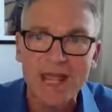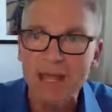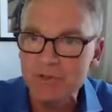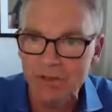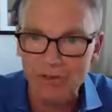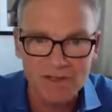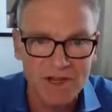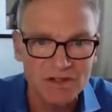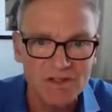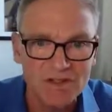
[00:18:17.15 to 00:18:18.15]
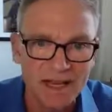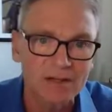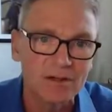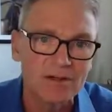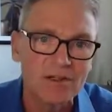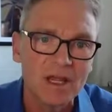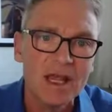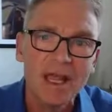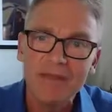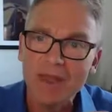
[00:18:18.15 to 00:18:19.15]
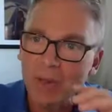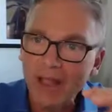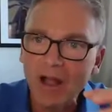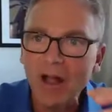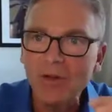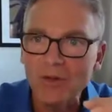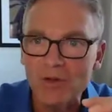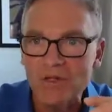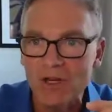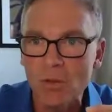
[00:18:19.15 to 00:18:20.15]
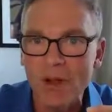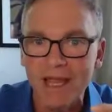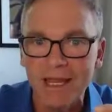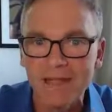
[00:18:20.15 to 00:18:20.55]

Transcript: time synchronization standards, they apply all those in a way.